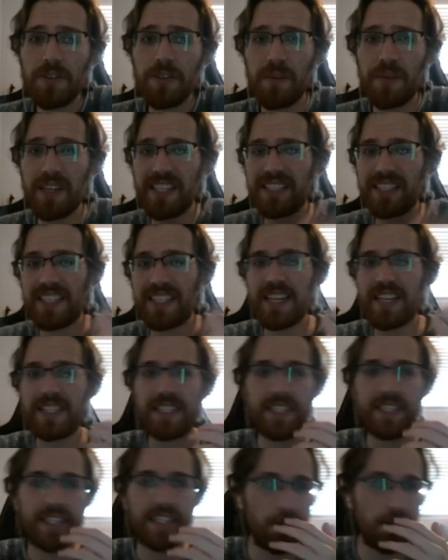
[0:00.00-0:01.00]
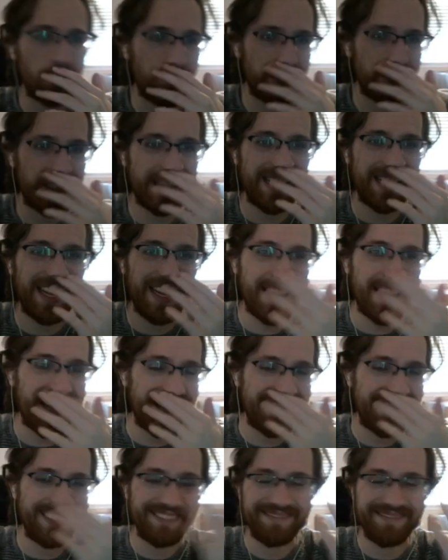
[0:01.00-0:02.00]
But it's still just like...
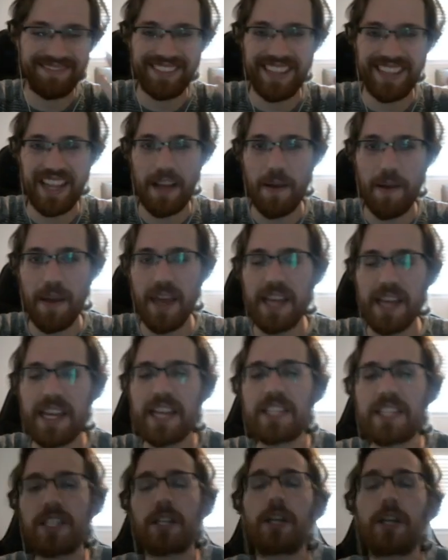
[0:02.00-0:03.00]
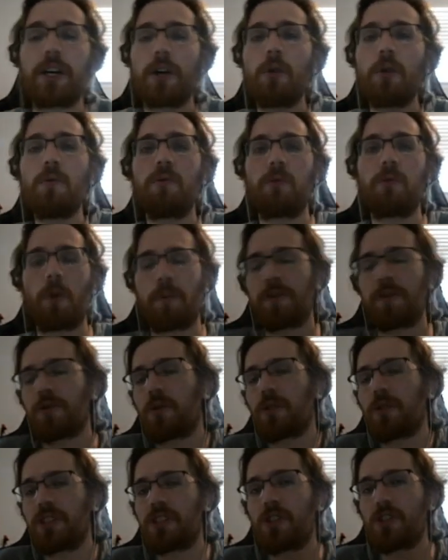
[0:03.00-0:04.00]
It's a cocoon form. There's
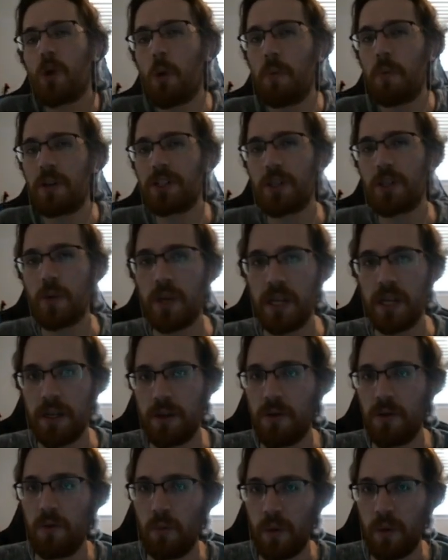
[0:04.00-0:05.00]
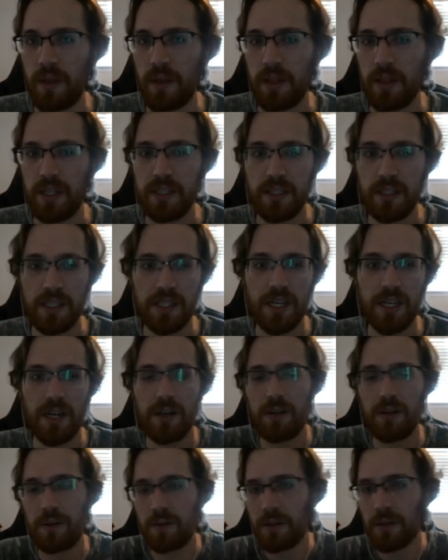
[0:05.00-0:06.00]
only so much you can do with it.
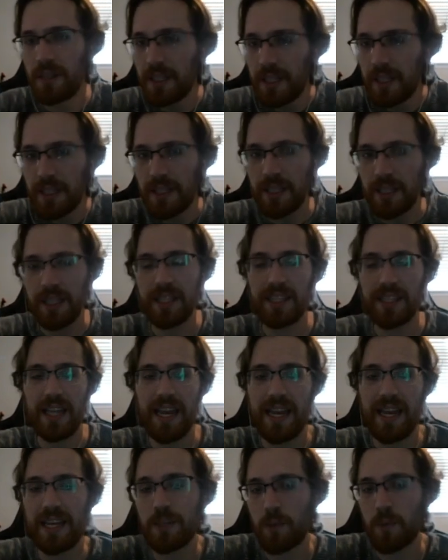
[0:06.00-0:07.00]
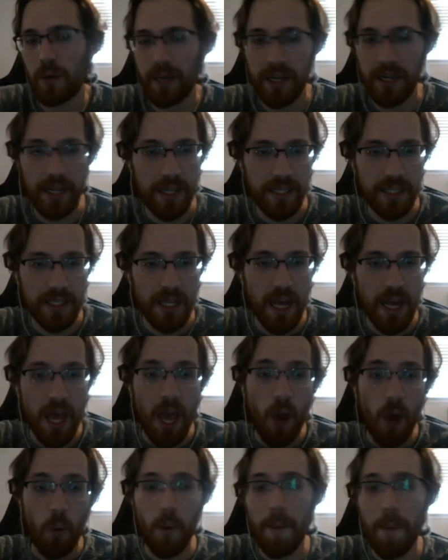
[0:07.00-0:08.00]
So... It is what it is.
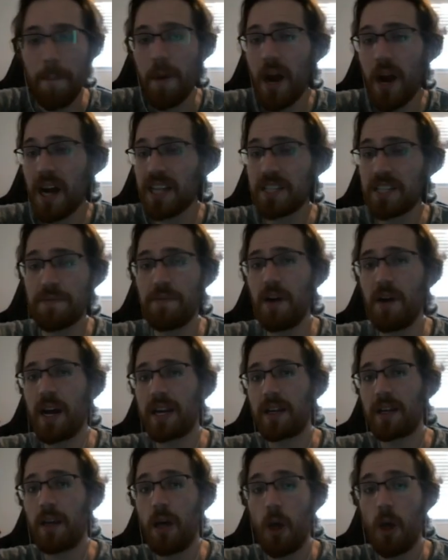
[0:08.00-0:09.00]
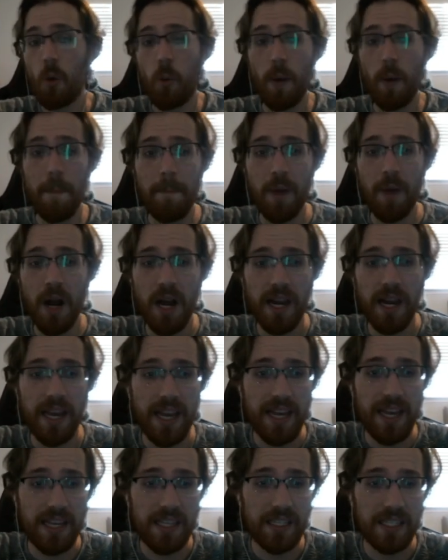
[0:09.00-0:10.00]
Wimpod is fun. Wimpod
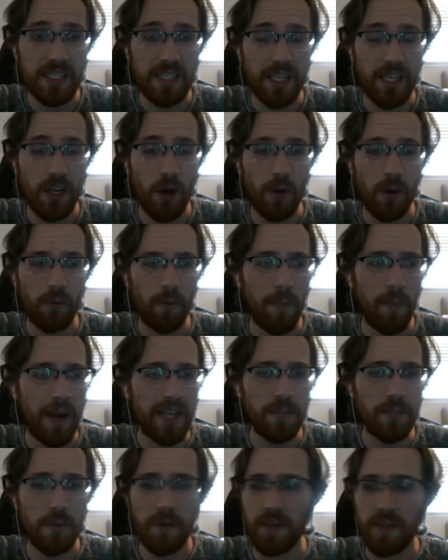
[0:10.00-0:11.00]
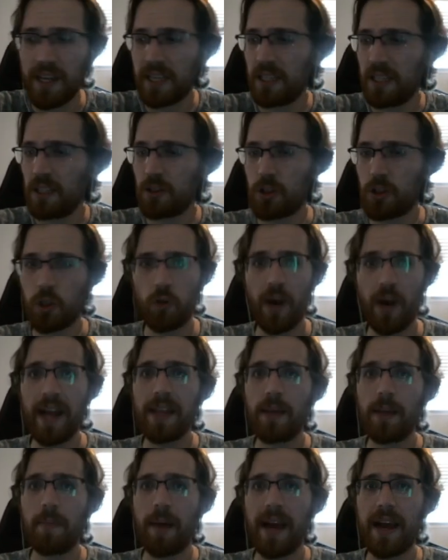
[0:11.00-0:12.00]
is, it reminds me of like a little
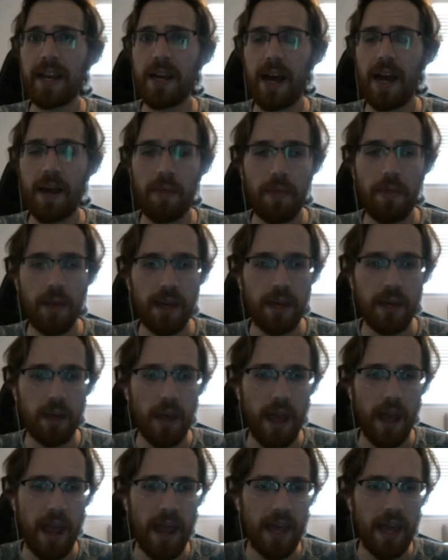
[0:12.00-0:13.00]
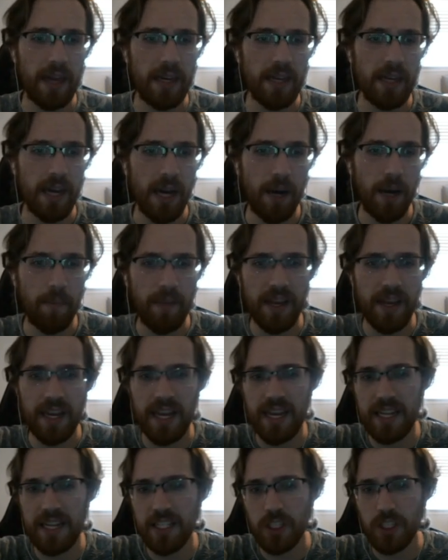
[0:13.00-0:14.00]
trilobite, I think, and
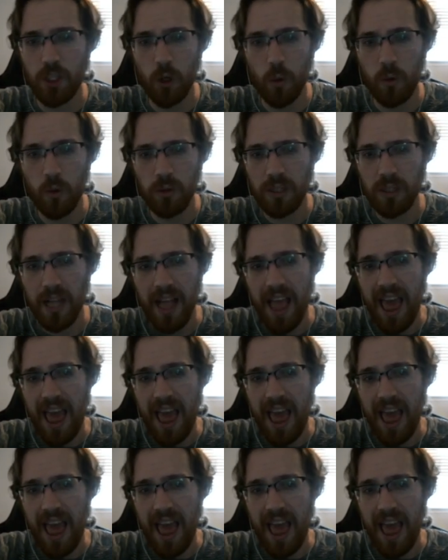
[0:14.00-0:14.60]
it's cool.